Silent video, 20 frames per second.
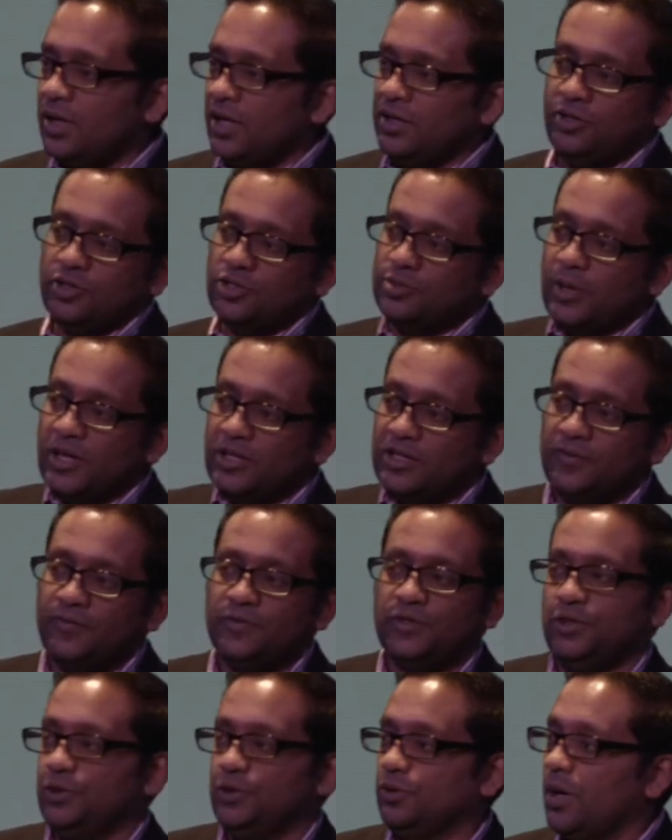and here's my
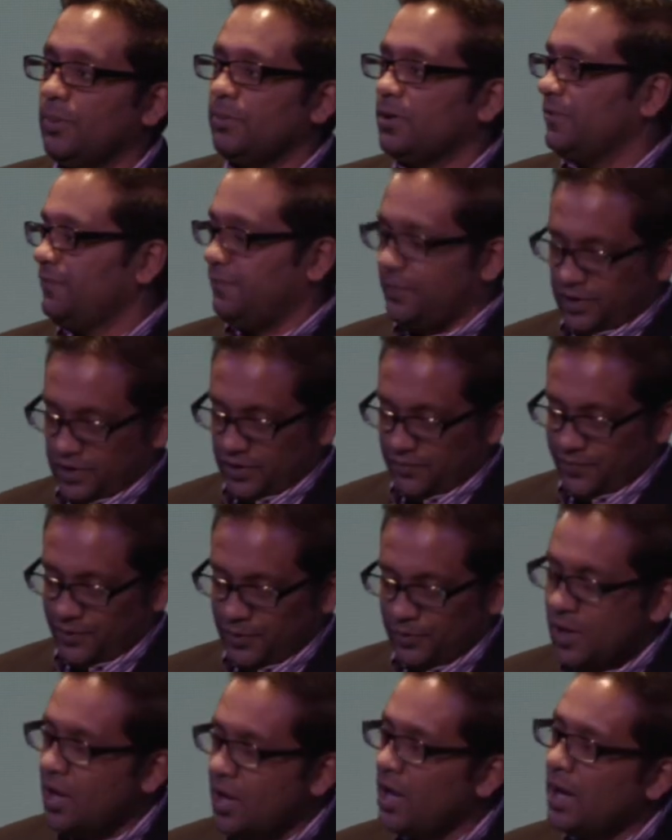gift to you. I'm going to forgive
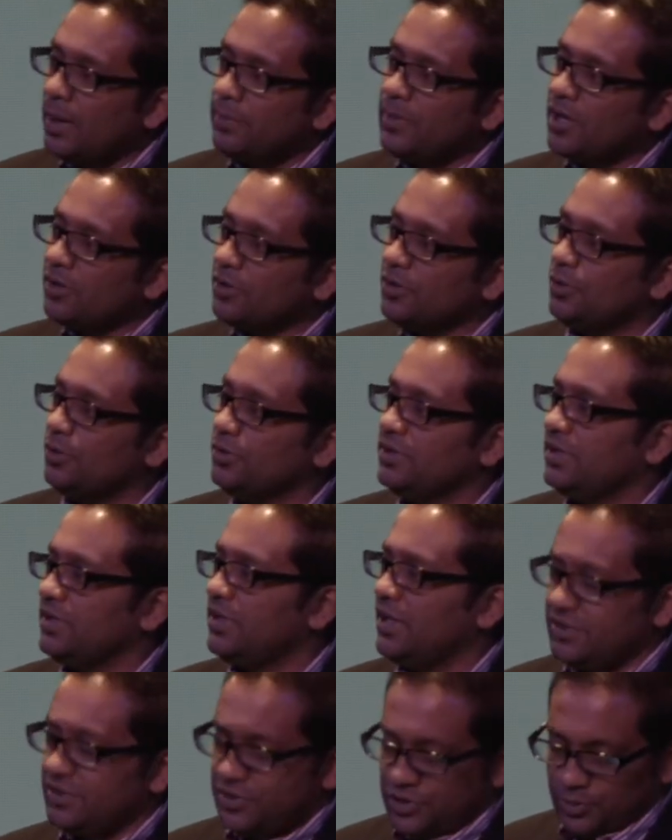you. I'm not going to hold it
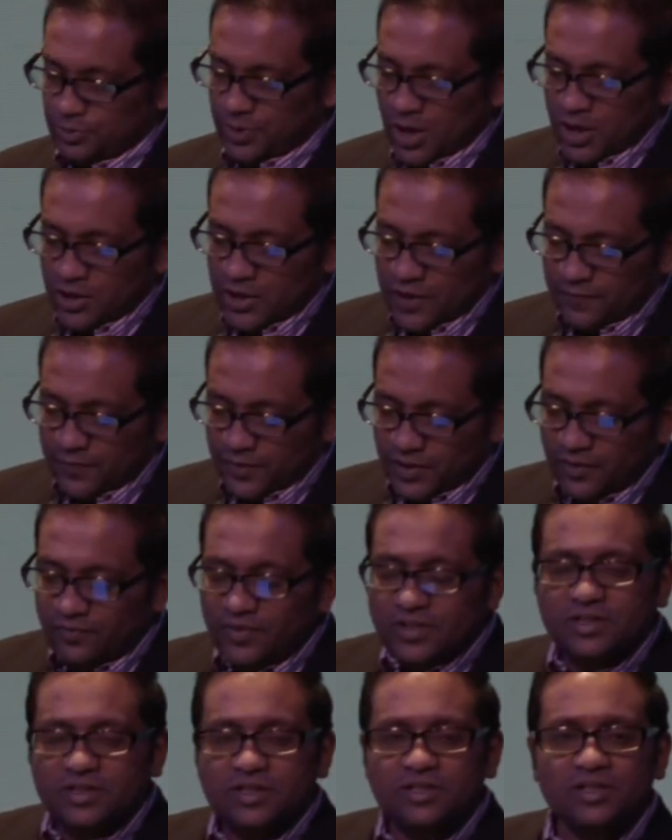against you. That
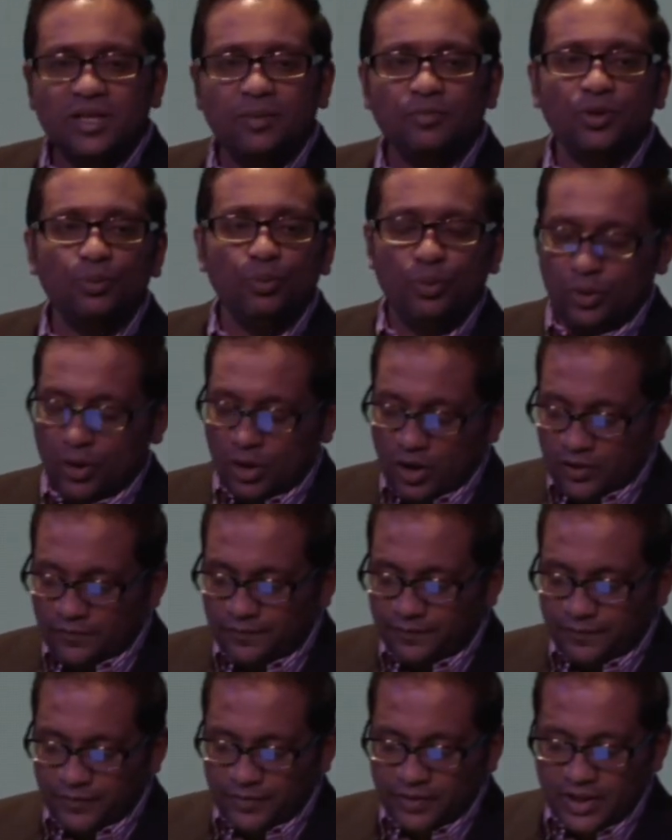forgiveness is something we
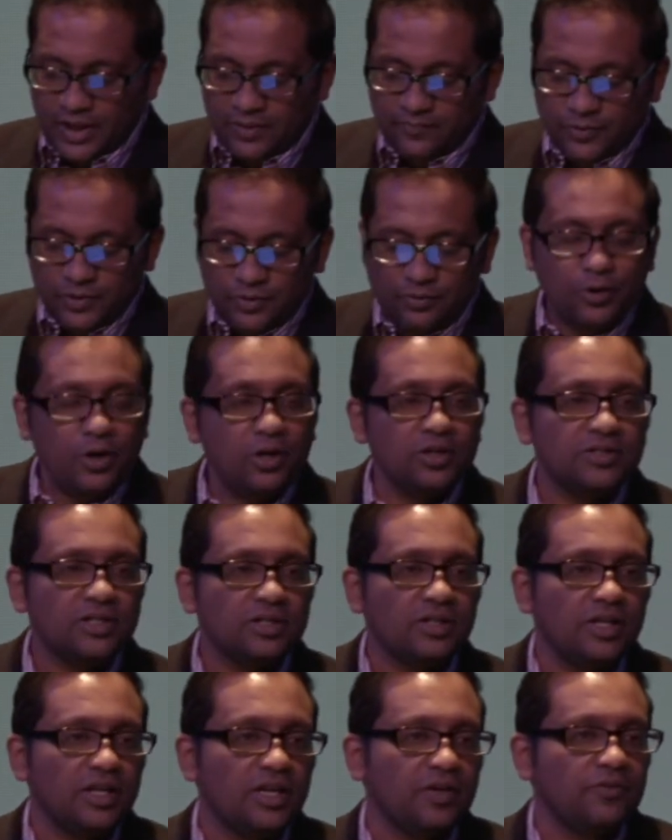offer them for the wrongs
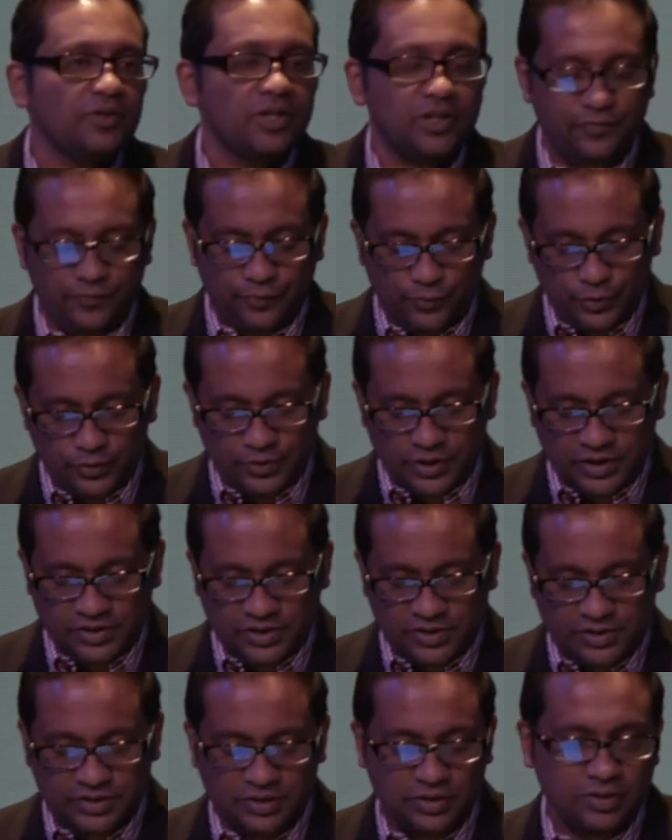that they have done for
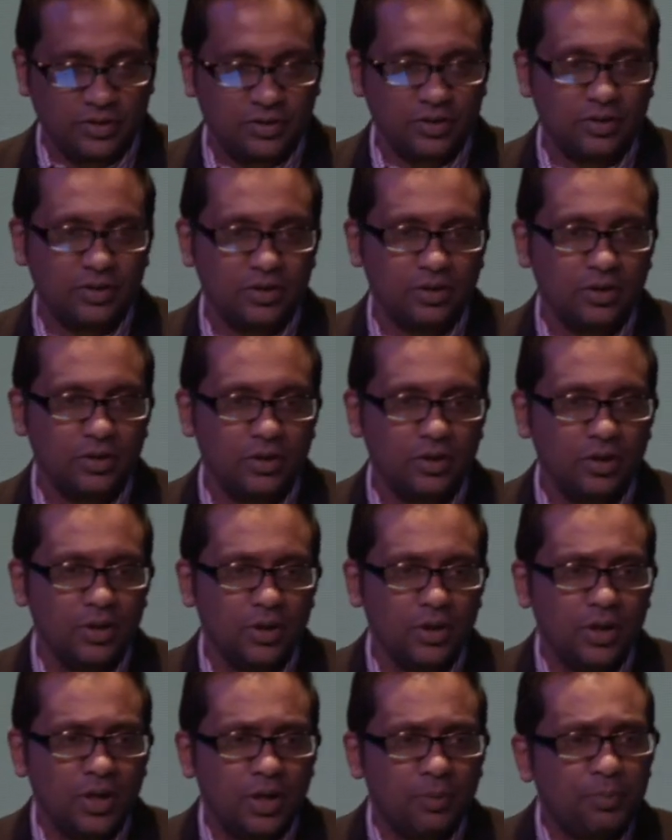us.
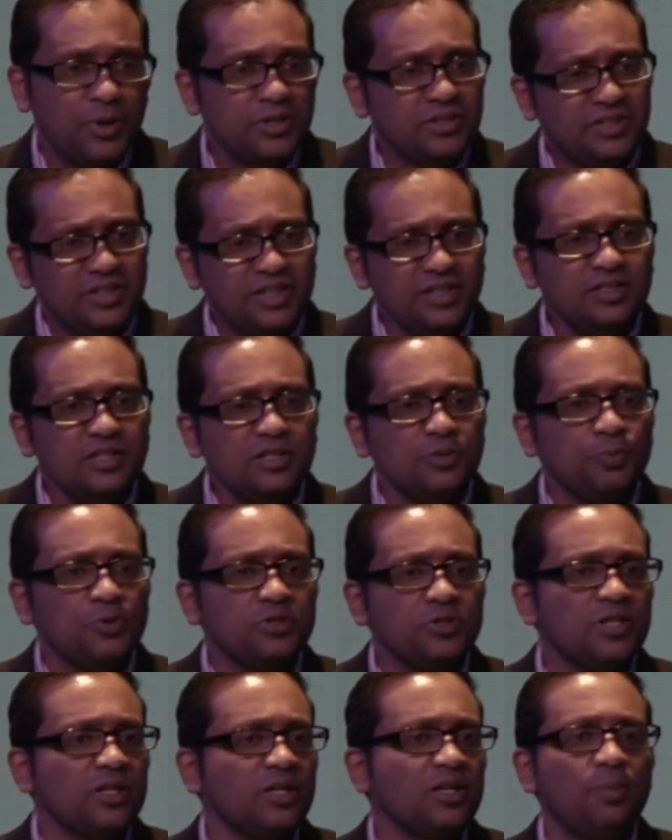But Jesus
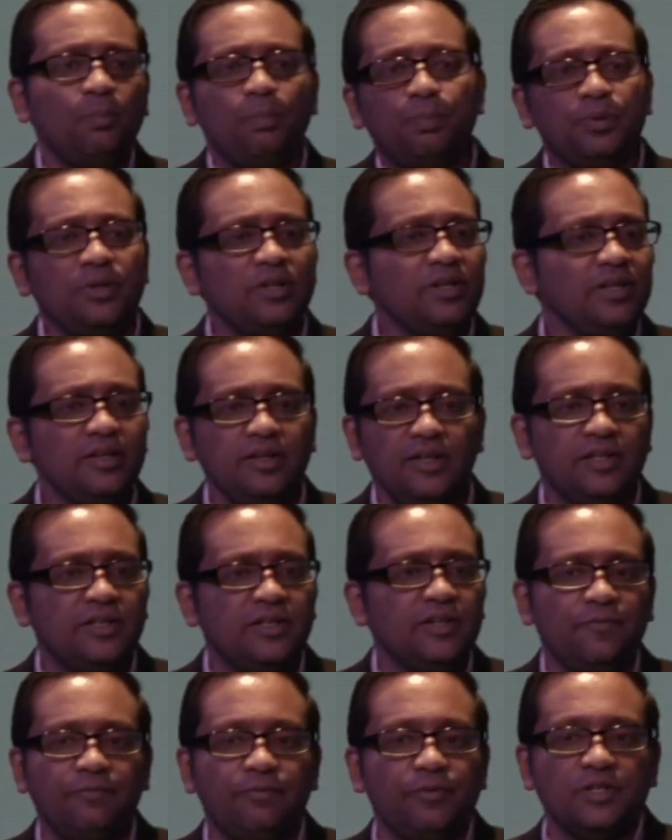puts a completely
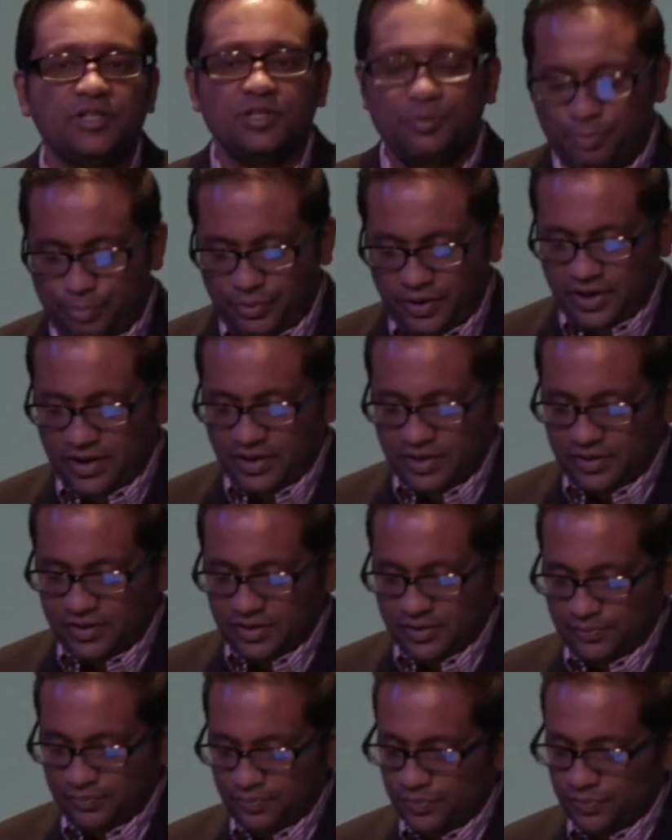different spin